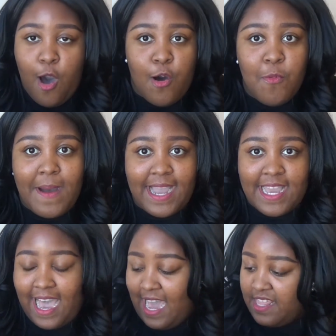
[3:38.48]
Oh my
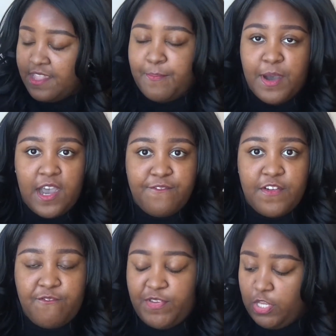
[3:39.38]
god, the puff
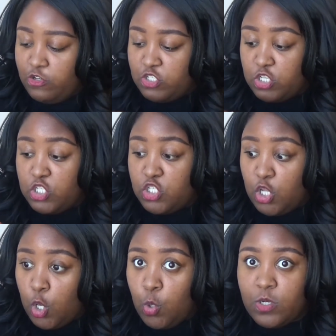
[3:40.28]
feels
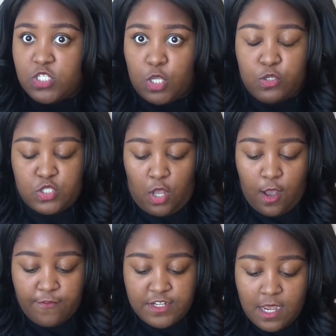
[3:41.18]
so
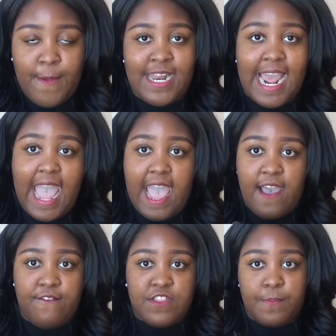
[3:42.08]
soft. And I
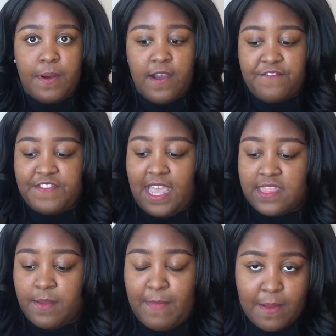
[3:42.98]
have the puff
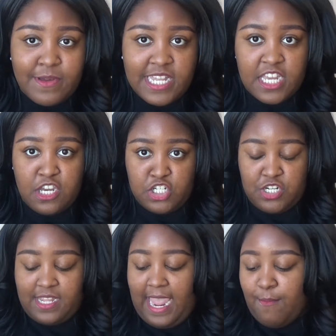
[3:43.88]
that the Maybelline
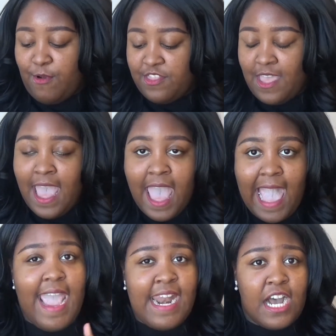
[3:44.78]
cushion came with,
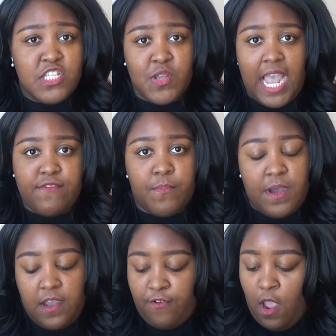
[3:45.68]
and I also have a
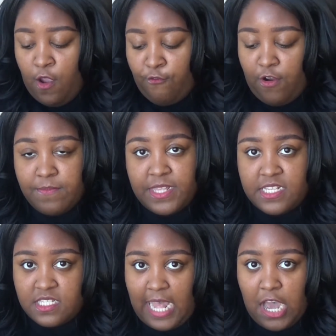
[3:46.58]
puff from the
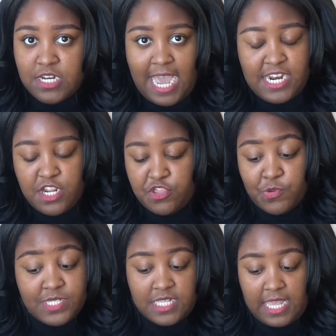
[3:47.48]
Style Nanda
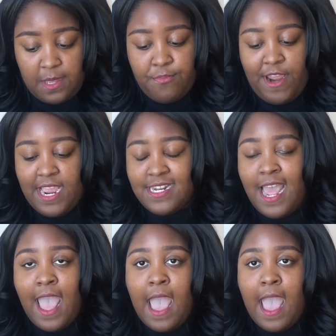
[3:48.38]
3CE brand,